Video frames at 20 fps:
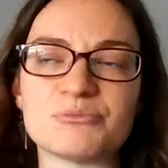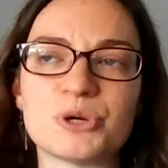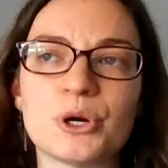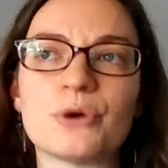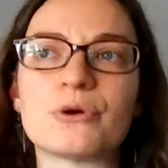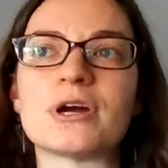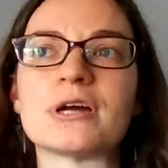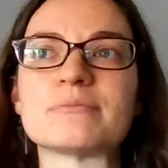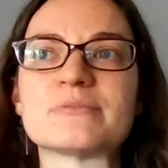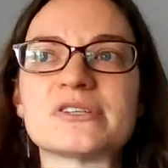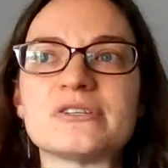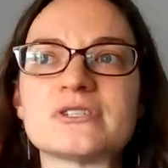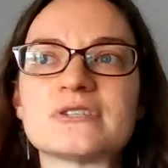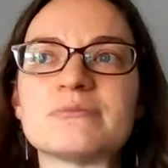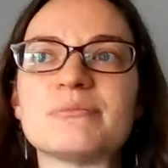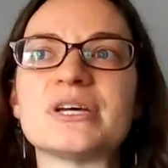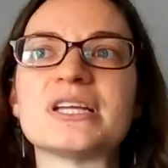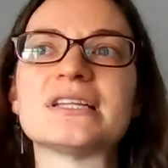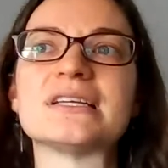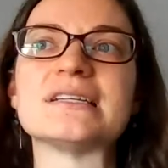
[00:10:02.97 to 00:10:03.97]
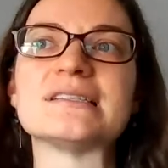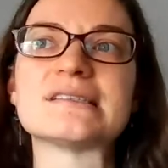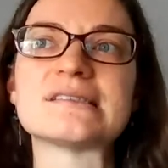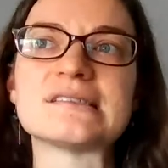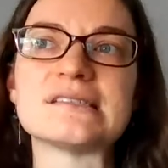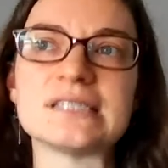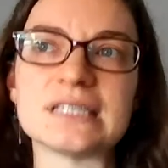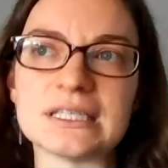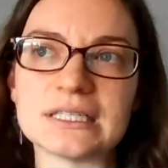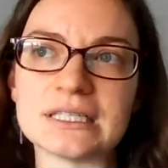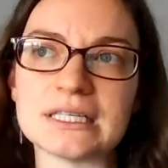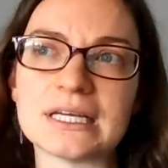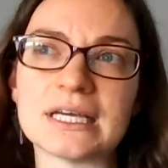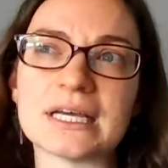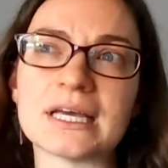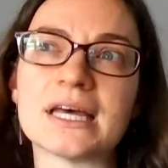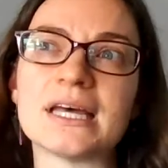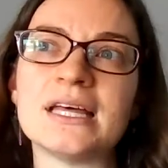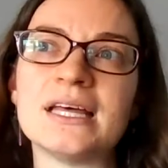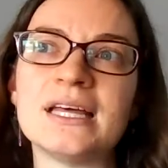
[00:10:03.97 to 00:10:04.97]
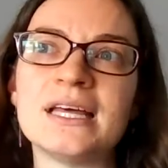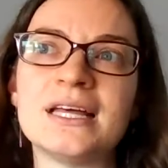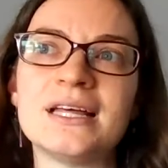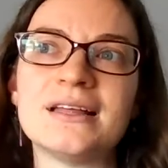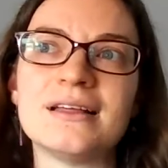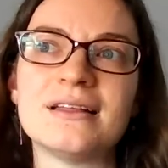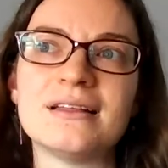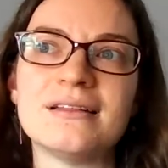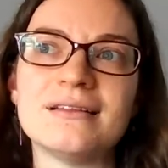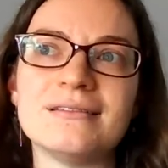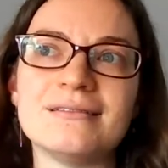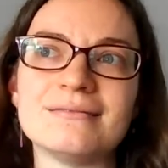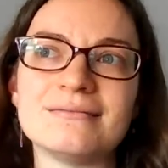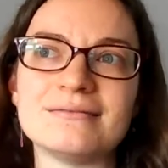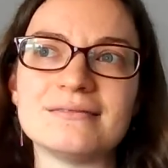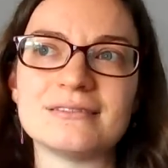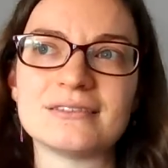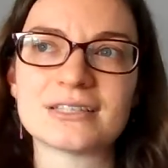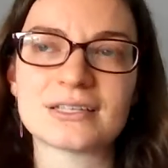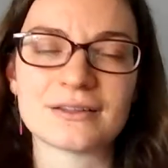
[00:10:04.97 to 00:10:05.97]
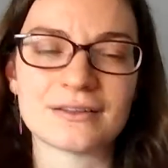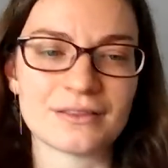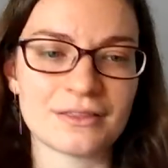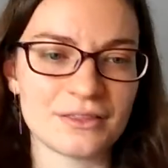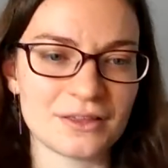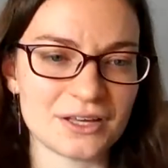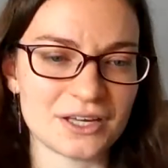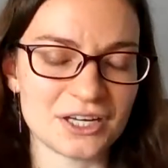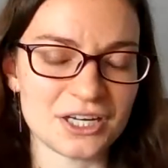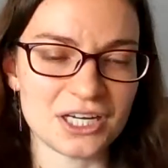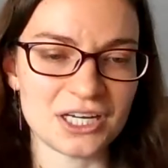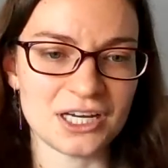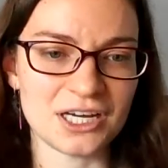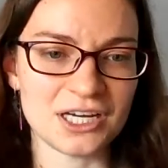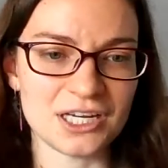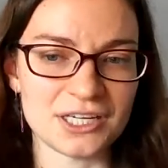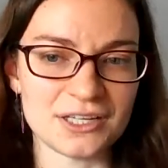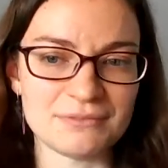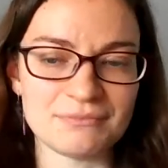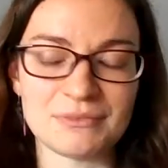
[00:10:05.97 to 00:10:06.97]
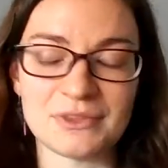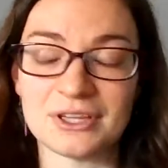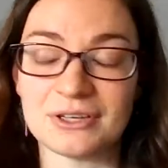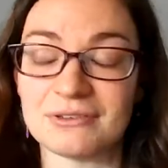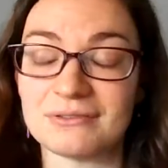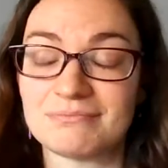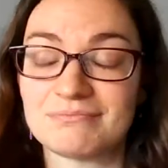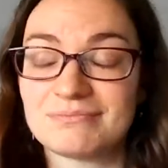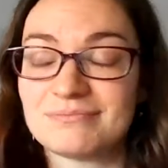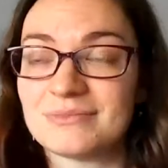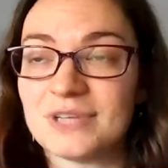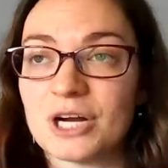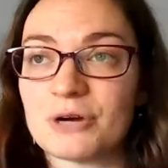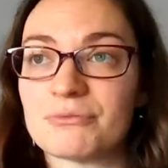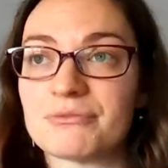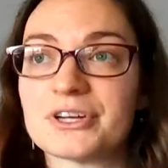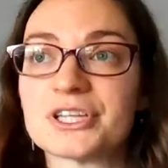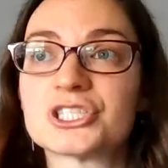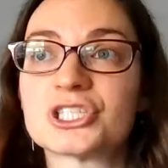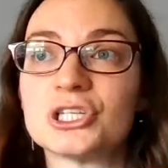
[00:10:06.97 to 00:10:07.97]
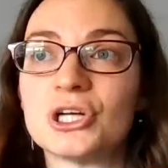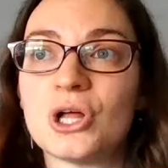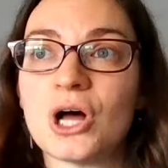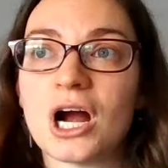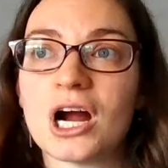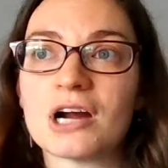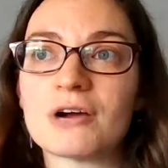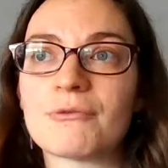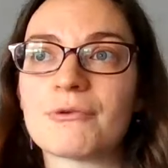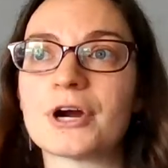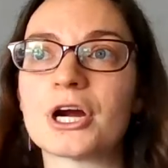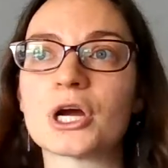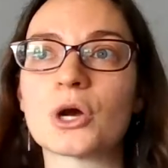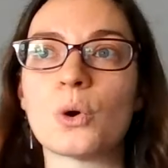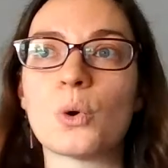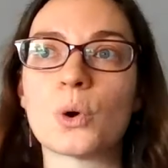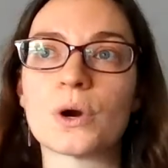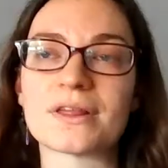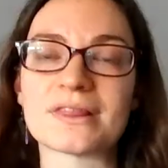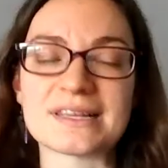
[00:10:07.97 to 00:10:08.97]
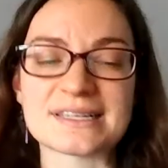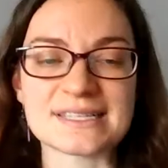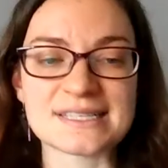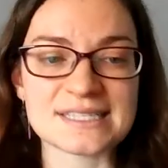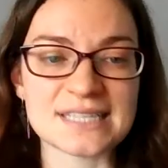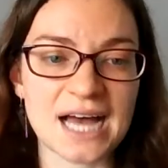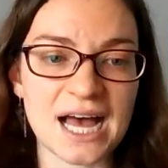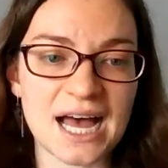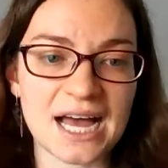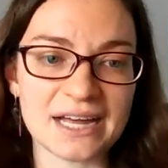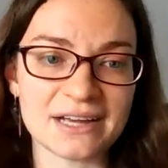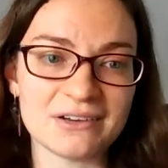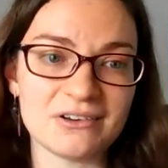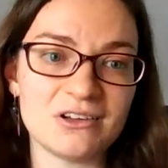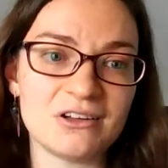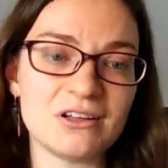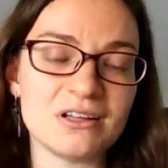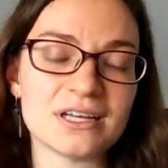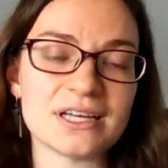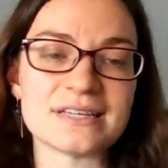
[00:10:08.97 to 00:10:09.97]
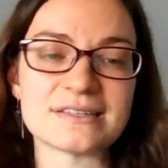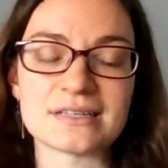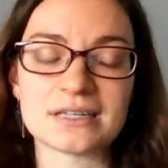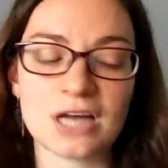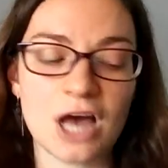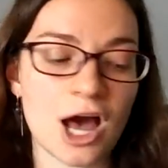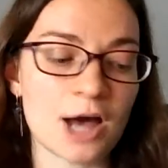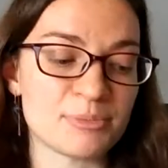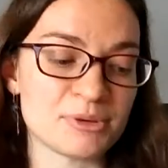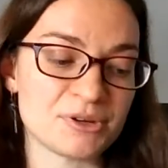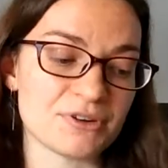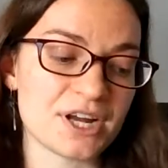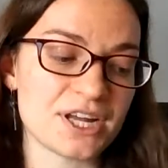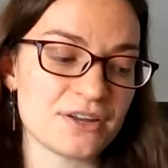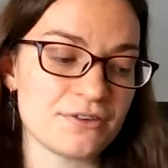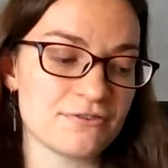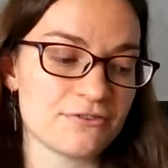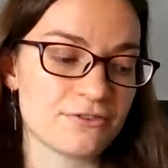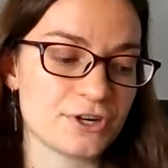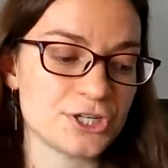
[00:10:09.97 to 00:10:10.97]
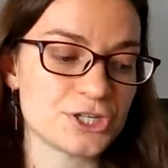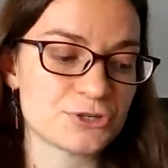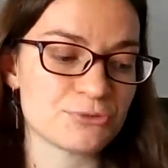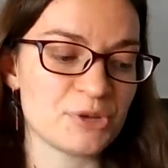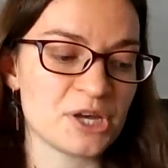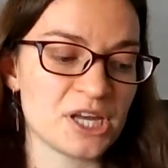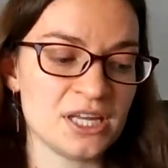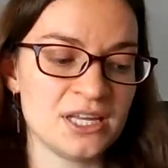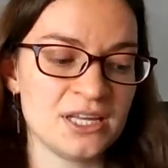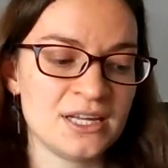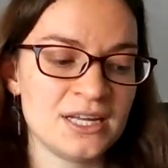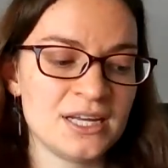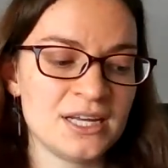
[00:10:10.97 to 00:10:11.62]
programs ultimately stealing the original artwork or the style? Is it copyright infringement?